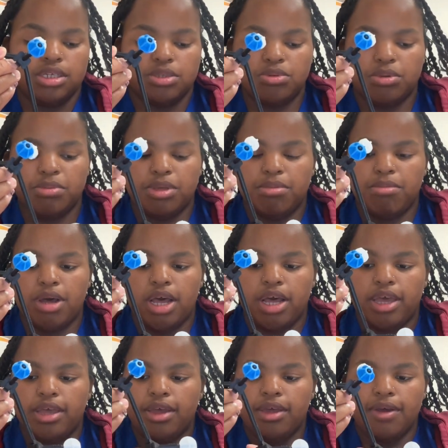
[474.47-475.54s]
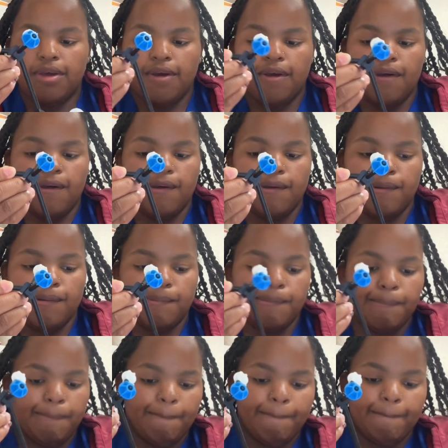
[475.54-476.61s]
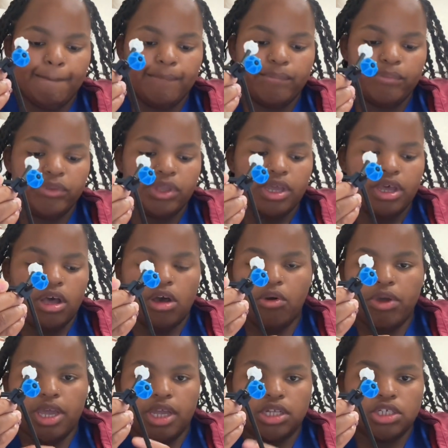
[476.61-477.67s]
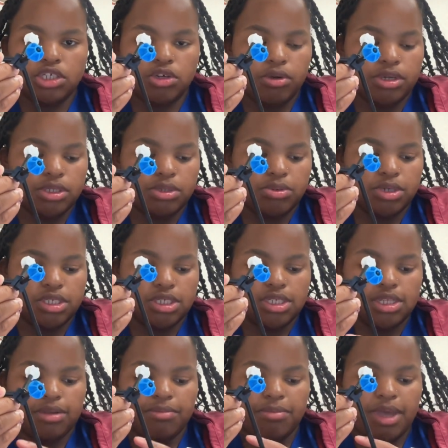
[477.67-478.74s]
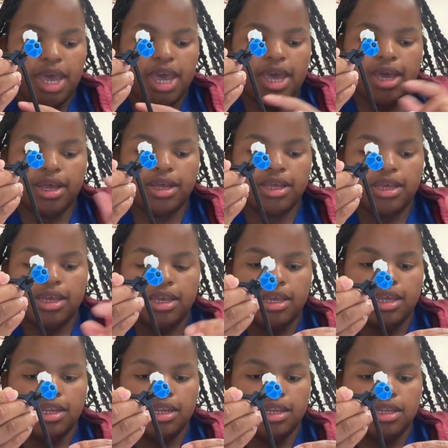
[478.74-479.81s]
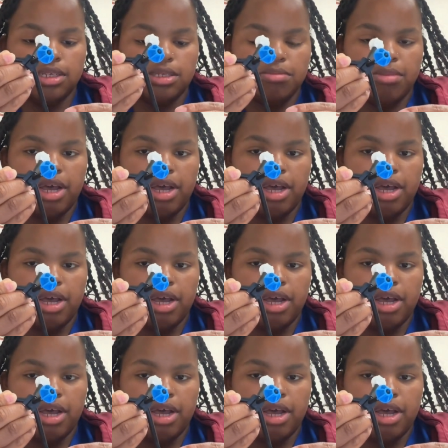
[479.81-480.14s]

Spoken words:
OH going towards the back. And then it's my hydrogen.